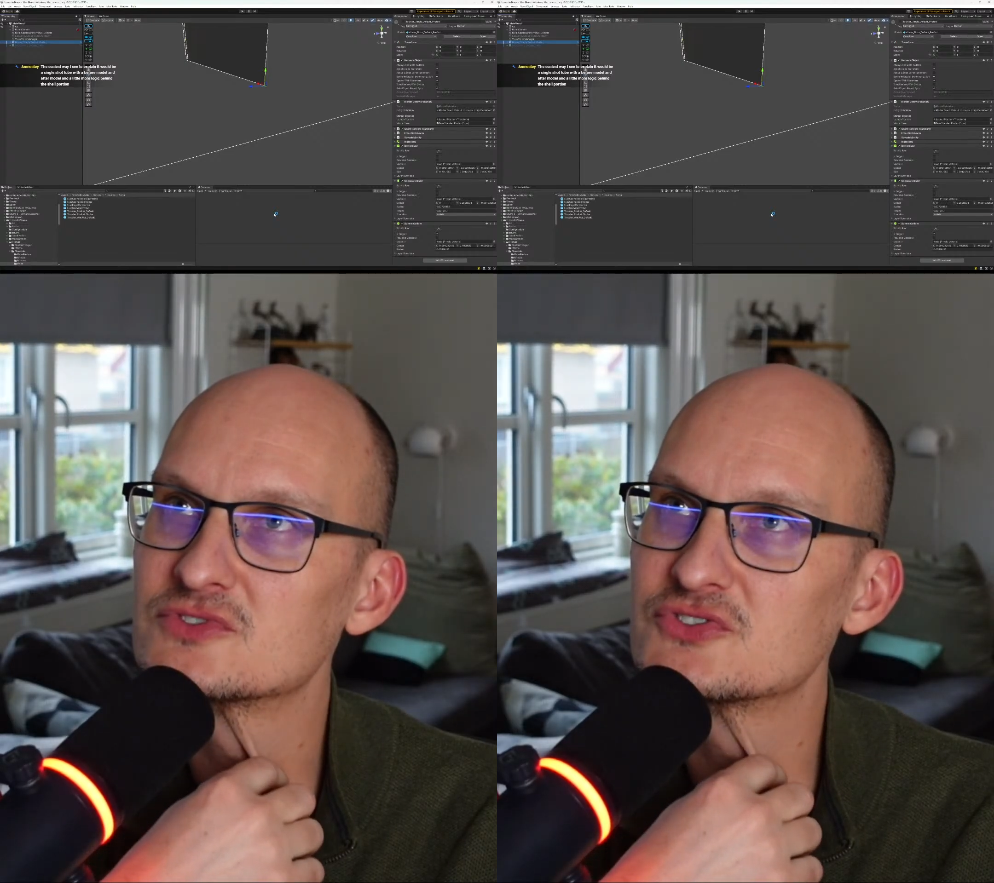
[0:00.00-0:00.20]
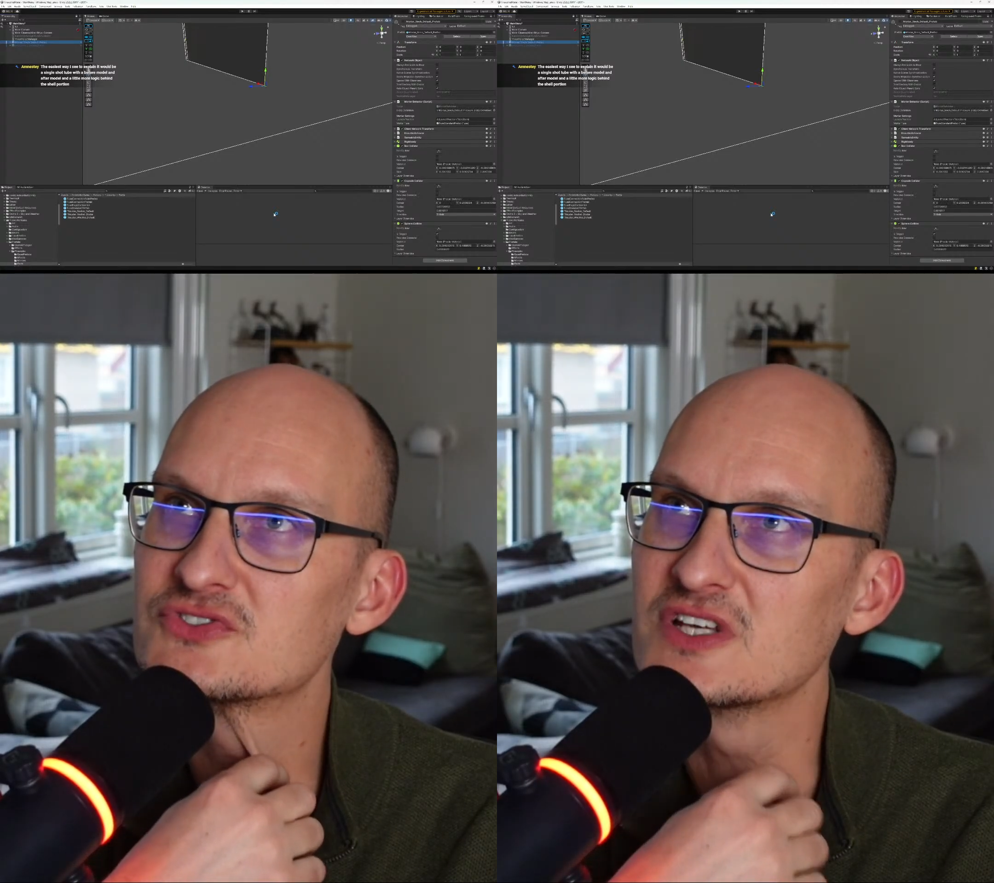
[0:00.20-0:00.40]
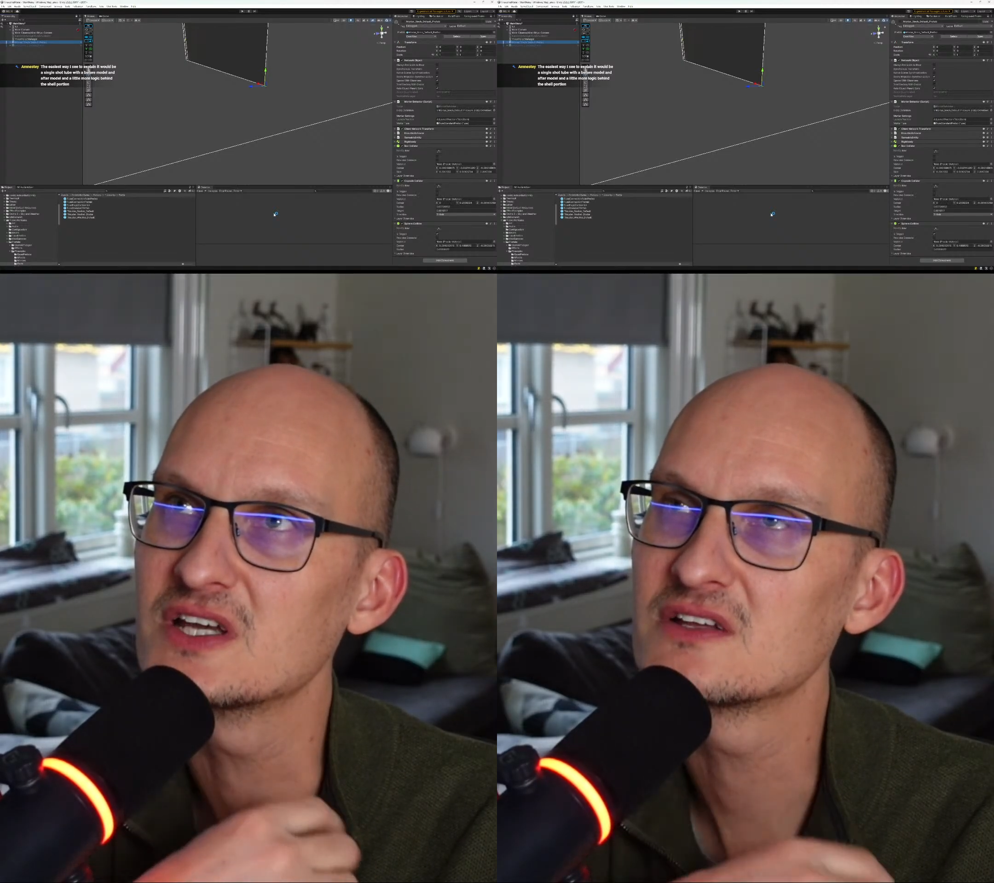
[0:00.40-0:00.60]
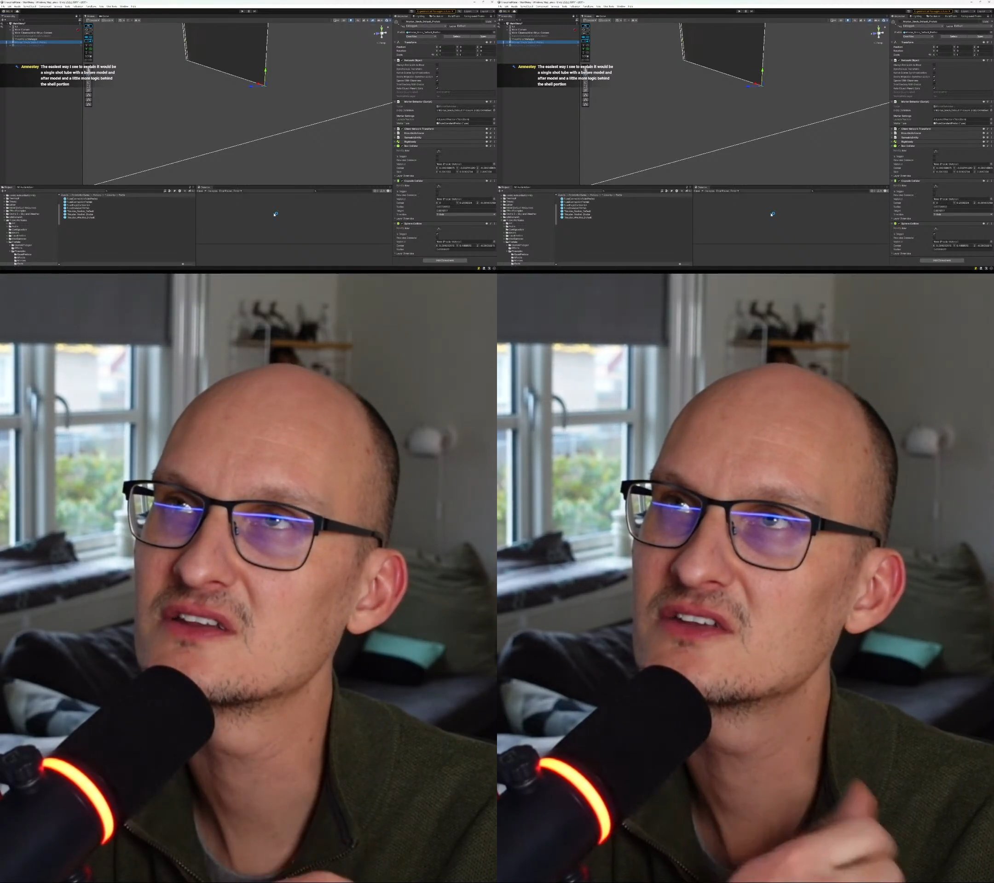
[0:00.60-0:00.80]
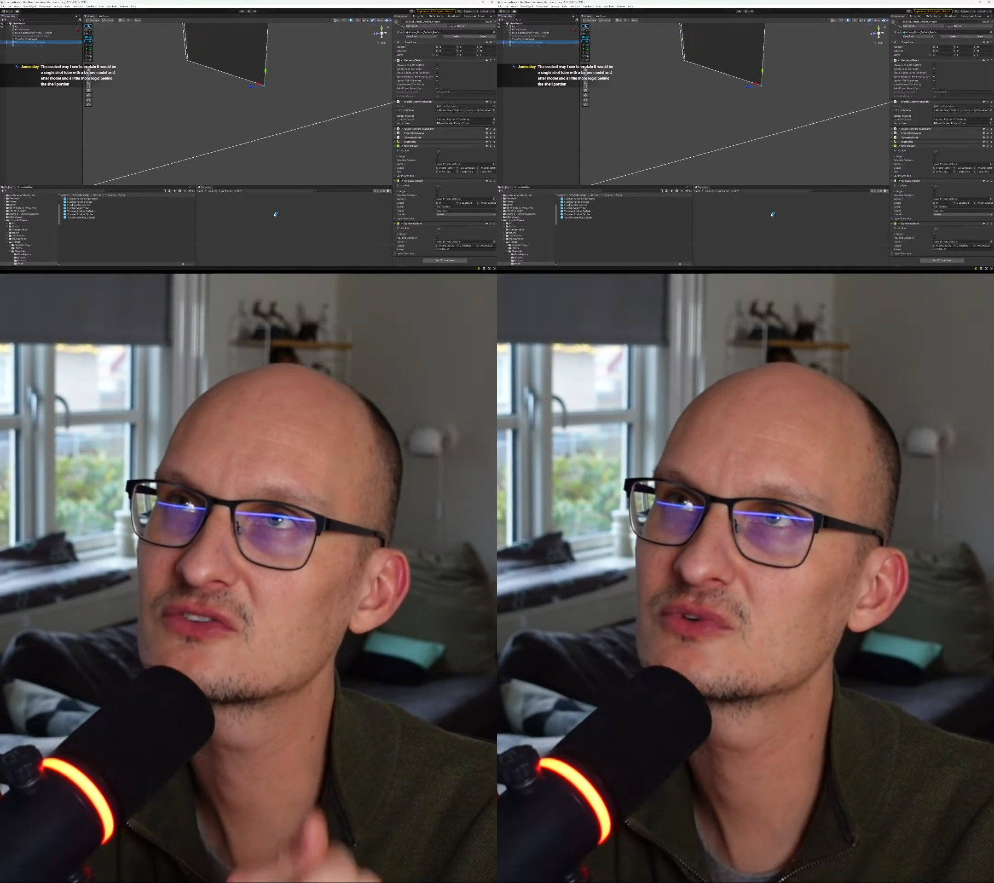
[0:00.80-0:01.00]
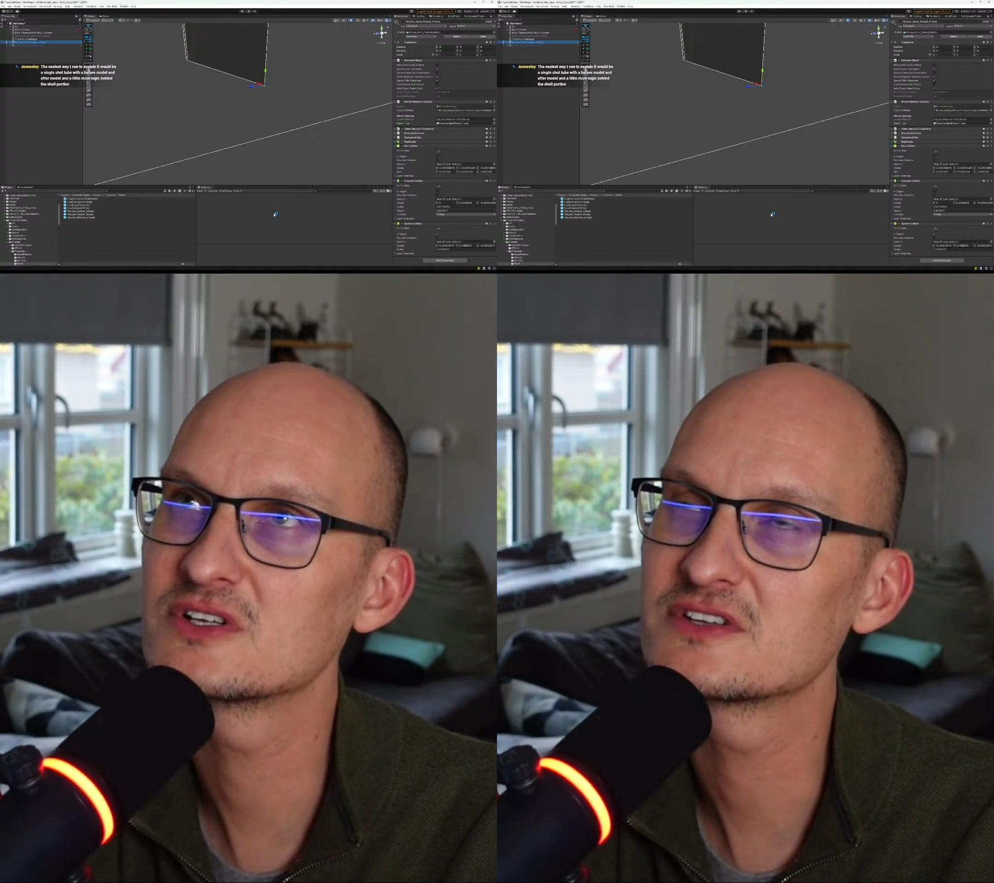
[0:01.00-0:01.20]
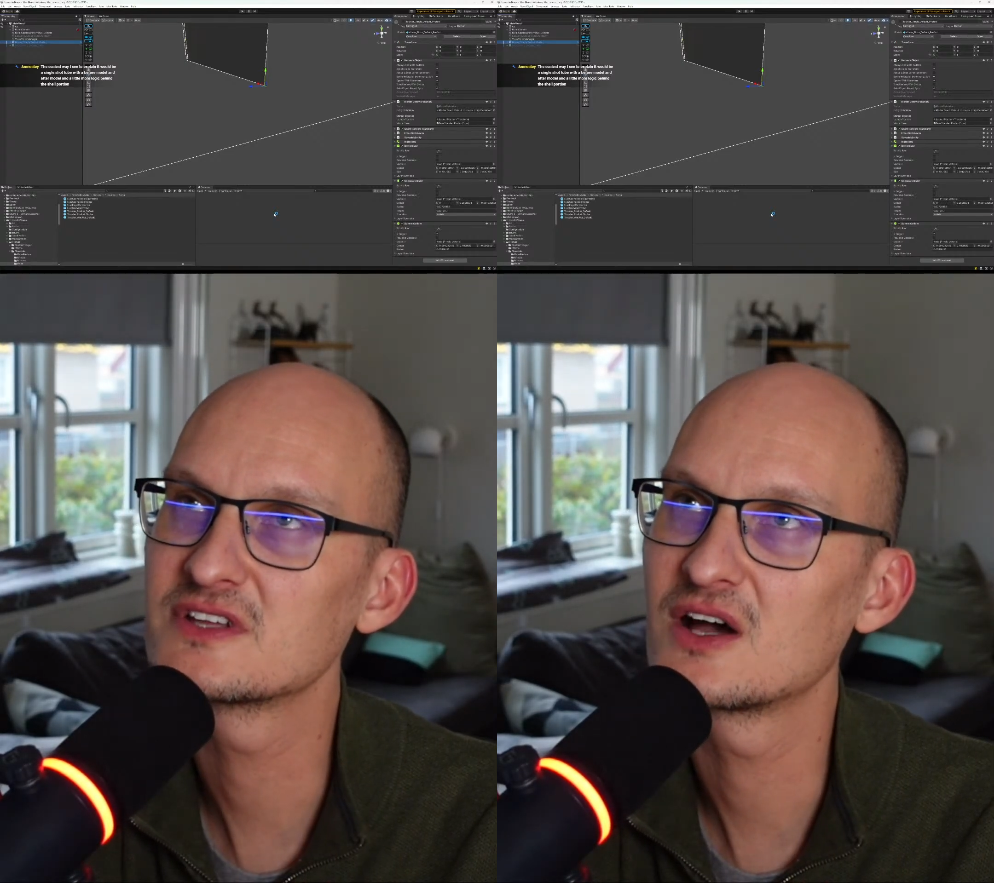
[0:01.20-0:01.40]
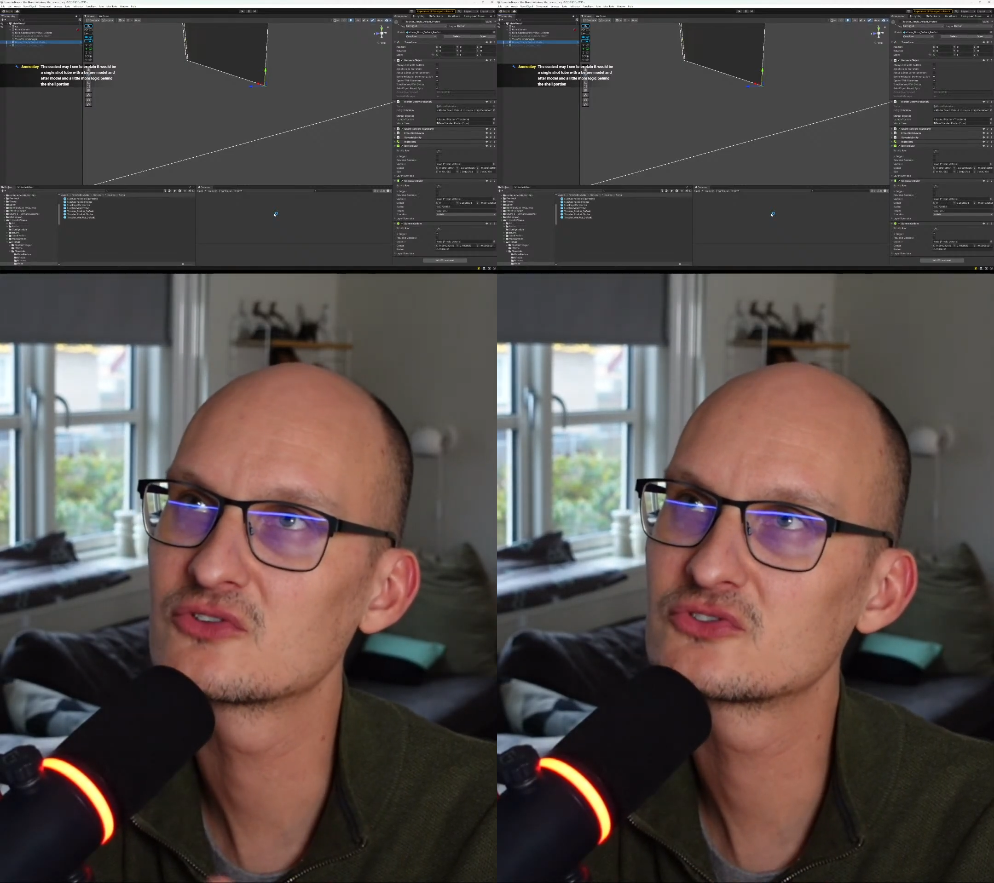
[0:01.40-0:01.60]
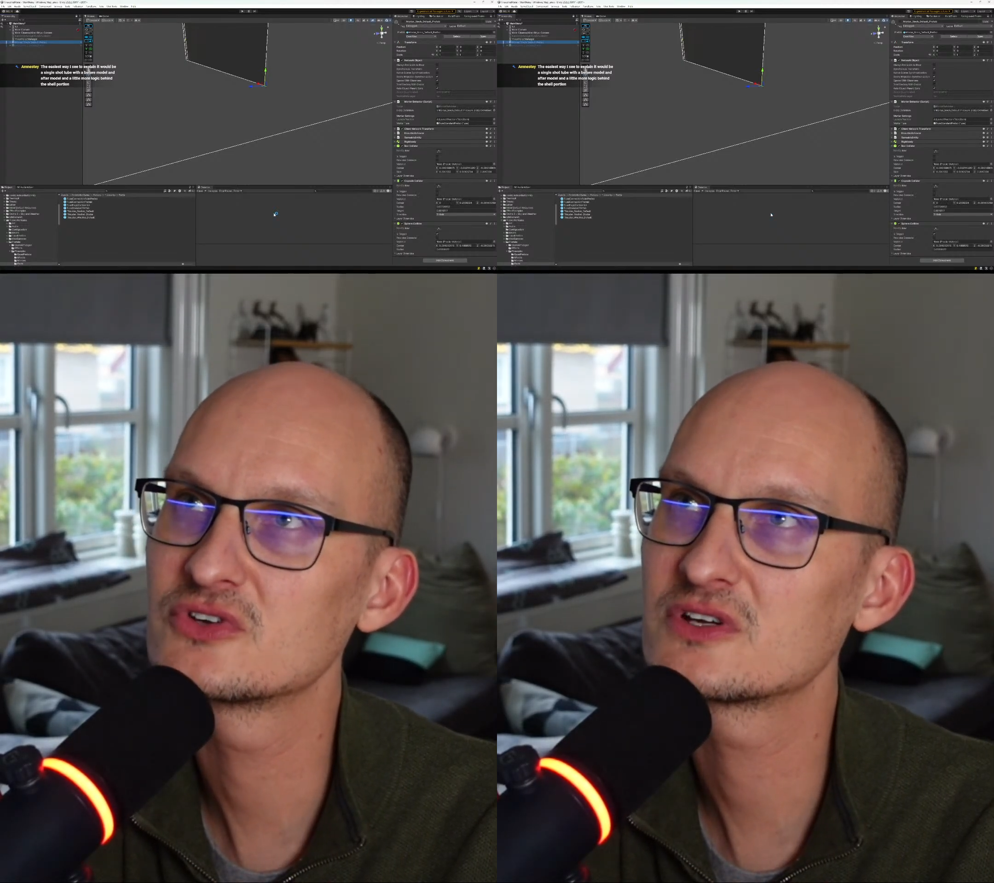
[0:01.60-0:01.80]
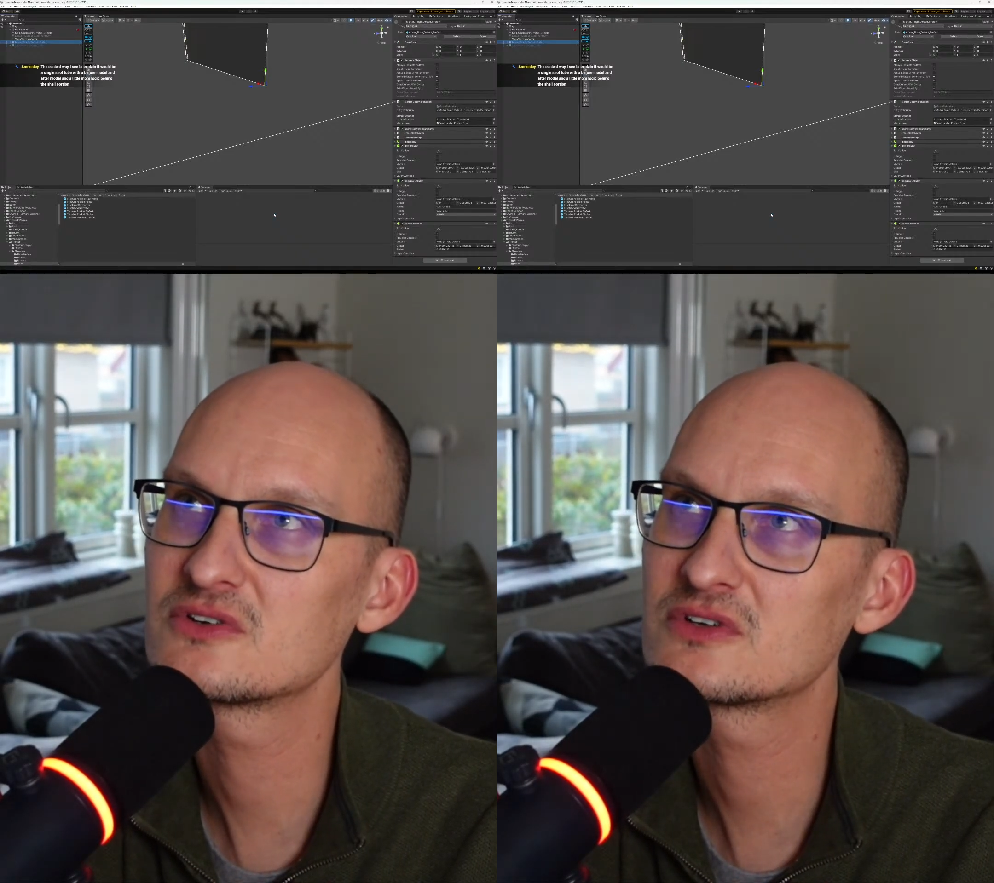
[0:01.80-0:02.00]
to say this one is now
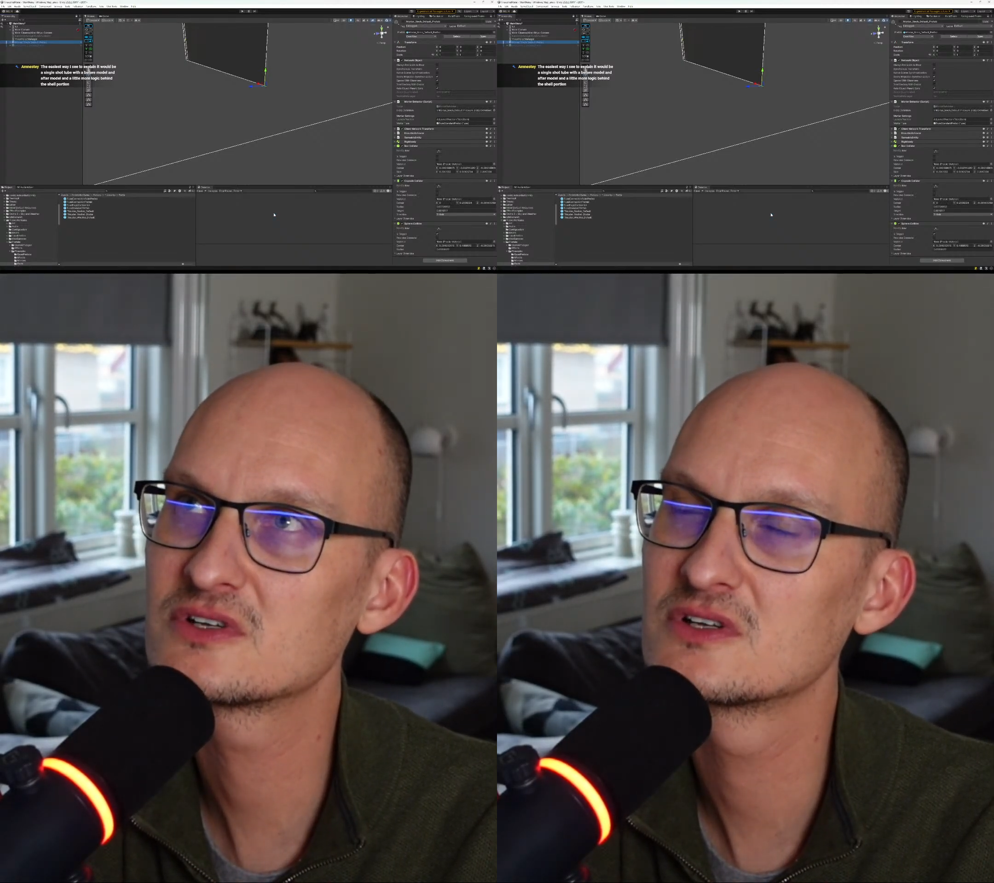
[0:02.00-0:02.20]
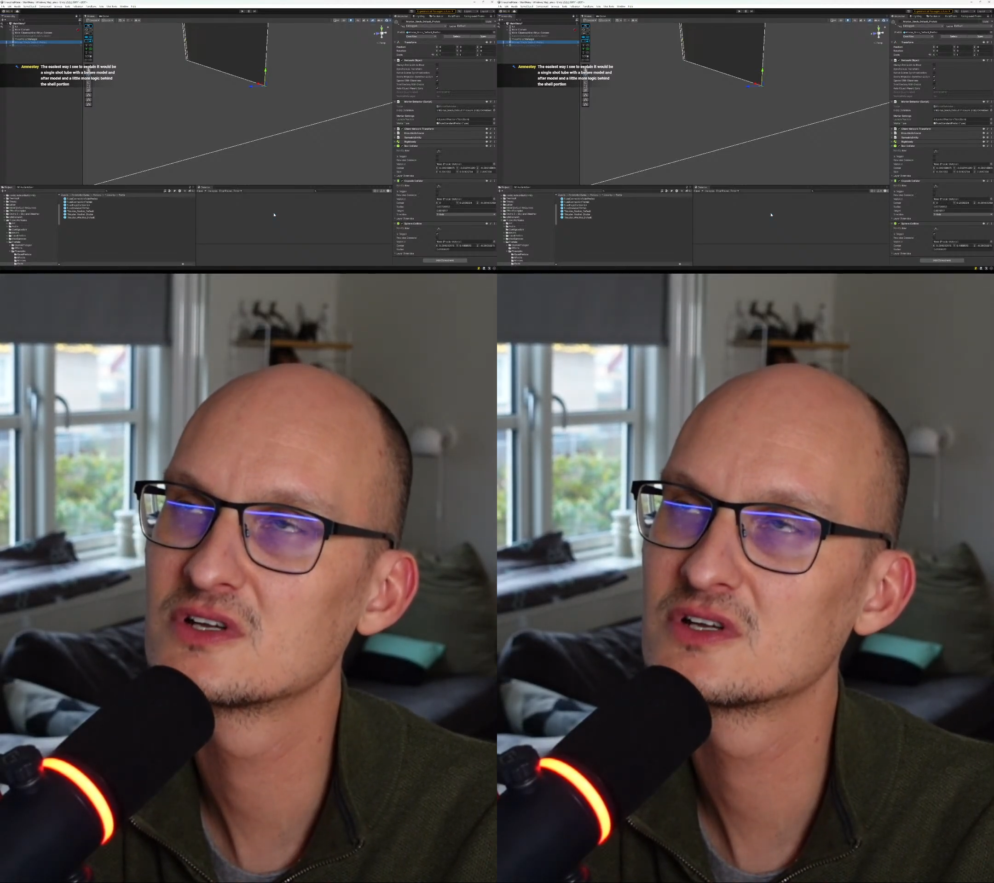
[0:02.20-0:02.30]
triggered,